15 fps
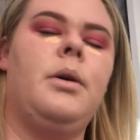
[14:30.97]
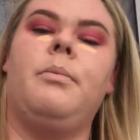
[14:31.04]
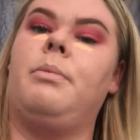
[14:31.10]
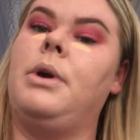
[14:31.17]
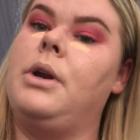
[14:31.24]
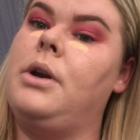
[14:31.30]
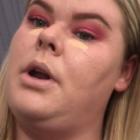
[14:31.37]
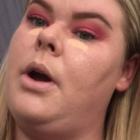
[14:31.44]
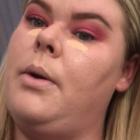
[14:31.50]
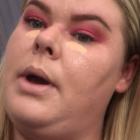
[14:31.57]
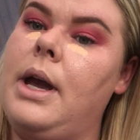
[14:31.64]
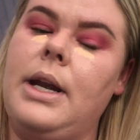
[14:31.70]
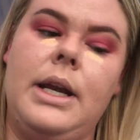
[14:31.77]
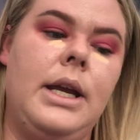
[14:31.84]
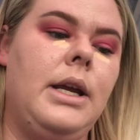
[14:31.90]
But no,
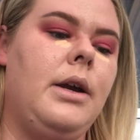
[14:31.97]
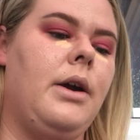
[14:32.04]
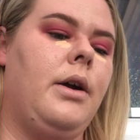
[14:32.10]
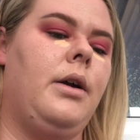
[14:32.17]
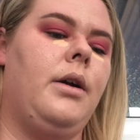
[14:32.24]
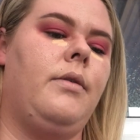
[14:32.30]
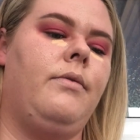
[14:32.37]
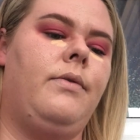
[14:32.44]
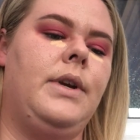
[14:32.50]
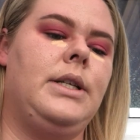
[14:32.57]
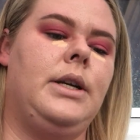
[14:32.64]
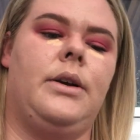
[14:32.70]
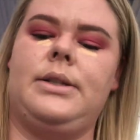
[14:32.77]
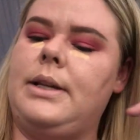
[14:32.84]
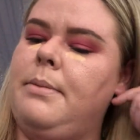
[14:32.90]
any
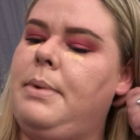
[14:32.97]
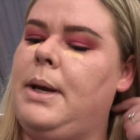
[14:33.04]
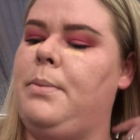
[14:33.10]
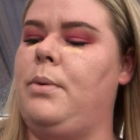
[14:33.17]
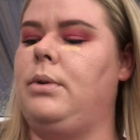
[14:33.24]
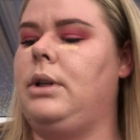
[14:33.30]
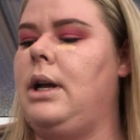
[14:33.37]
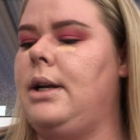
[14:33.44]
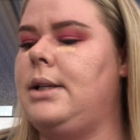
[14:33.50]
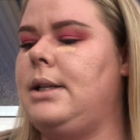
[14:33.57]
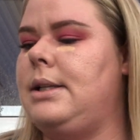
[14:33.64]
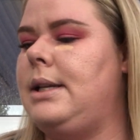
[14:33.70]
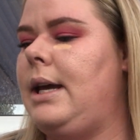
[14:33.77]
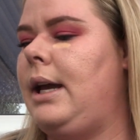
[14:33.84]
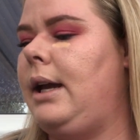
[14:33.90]
videos that people would like to
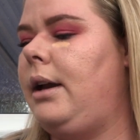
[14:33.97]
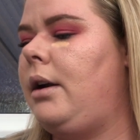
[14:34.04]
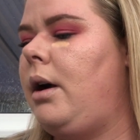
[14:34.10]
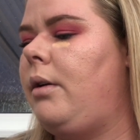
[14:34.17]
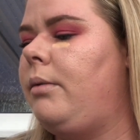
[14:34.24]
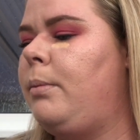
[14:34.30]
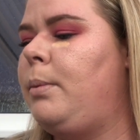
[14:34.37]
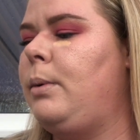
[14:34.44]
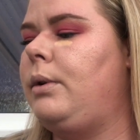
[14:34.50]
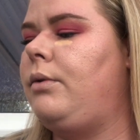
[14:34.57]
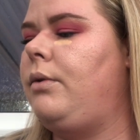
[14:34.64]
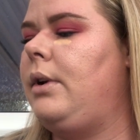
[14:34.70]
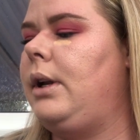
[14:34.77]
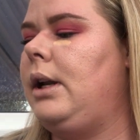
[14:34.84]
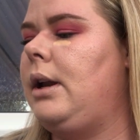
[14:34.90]
see, I would
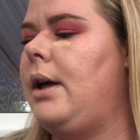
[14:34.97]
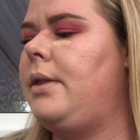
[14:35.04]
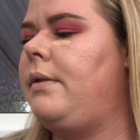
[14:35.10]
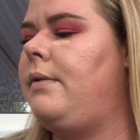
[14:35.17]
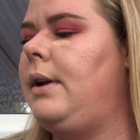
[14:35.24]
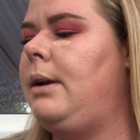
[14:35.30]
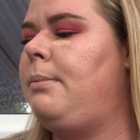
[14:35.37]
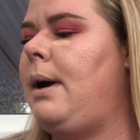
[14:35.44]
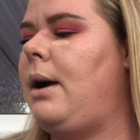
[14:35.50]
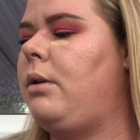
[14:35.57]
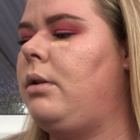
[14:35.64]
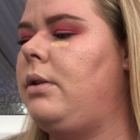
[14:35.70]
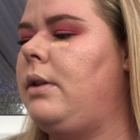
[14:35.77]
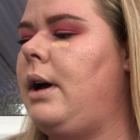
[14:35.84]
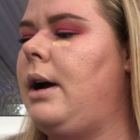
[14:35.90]
really like the feedback
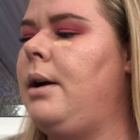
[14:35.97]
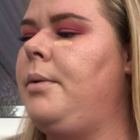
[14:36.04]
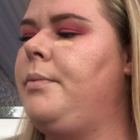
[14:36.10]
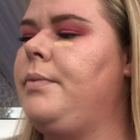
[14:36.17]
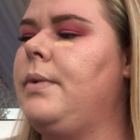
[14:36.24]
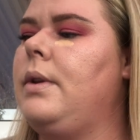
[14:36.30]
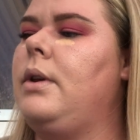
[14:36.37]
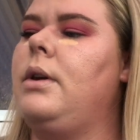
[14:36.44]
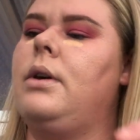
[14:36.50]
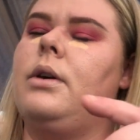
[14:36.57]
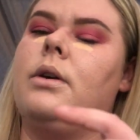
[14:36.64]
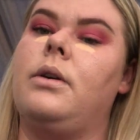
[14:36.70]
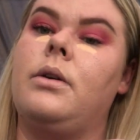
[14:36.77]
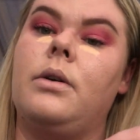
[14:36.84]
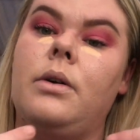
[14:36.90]
on that.
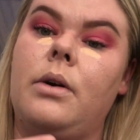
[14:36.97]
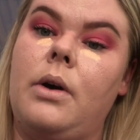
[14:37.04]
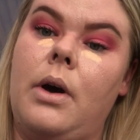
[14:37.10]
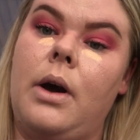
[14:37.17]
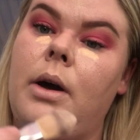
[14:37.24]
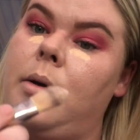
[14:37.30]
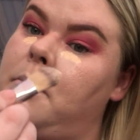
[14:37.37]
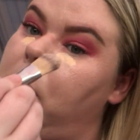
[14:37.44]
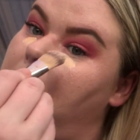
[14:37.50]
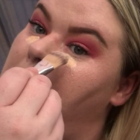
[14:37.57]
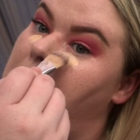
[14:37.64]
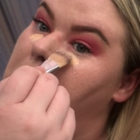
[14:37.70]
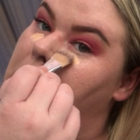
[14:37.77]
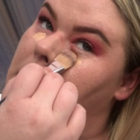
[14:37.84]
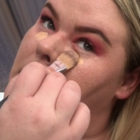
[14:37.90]

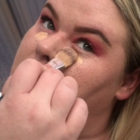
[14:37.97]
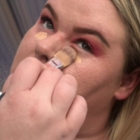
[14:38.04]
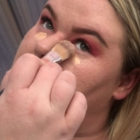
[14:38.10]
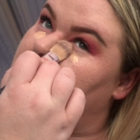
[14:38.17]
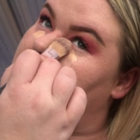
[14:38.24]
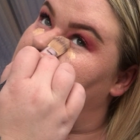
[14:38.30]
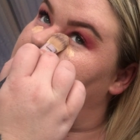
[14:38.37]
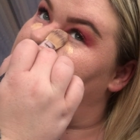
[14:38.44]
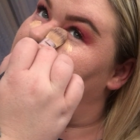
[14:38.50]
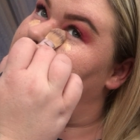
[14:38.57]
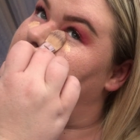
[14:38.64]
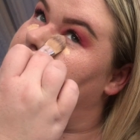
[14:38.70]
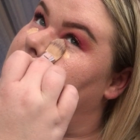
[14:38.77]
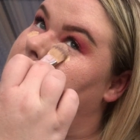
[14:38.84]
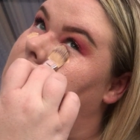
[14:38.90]
And then I'm just going to pat
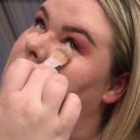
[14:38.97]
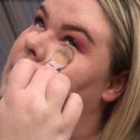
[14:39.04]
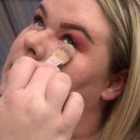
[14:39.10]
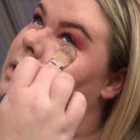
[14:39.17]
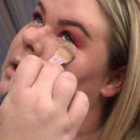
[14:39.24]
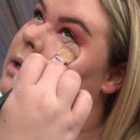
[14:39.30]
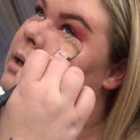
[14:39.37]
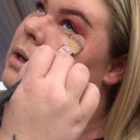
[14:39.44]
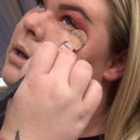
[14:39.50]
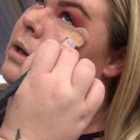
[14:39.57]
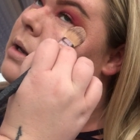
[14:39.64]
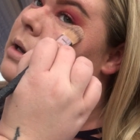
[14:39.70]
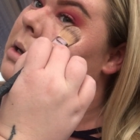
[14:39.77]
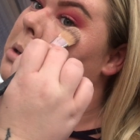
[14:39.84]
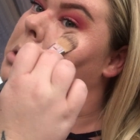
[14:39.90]
this in.
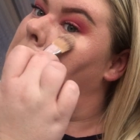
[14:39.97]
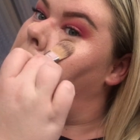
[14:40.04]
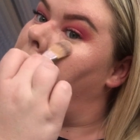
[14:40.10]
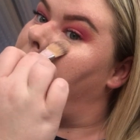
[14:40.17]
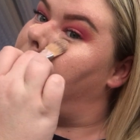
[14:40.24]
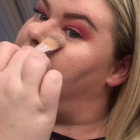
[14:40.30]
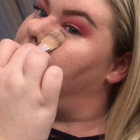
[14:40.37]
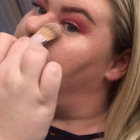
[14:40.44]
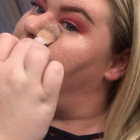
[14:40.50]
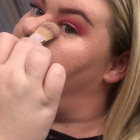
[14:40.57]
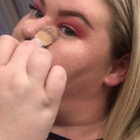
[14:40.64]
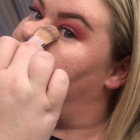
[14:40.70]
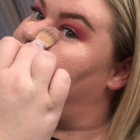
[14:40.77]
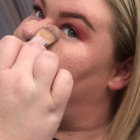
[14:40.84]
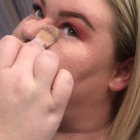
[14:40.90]
I would
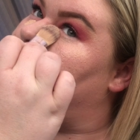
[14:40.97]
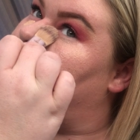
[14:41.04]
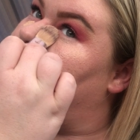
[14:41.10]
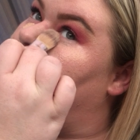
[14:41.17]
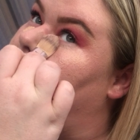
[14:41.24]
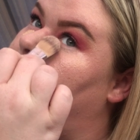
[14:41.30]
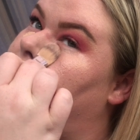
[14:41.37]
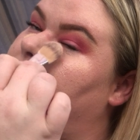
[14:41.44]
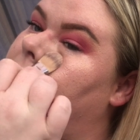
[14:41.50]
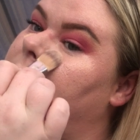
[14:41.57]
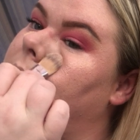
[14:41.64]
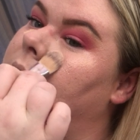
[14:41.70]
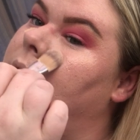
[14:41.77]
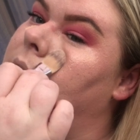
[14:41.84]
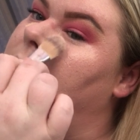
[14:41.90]
normally use a beauty
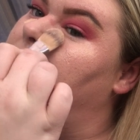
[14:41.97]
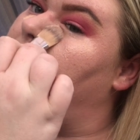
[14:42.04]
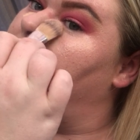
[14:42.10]
blender.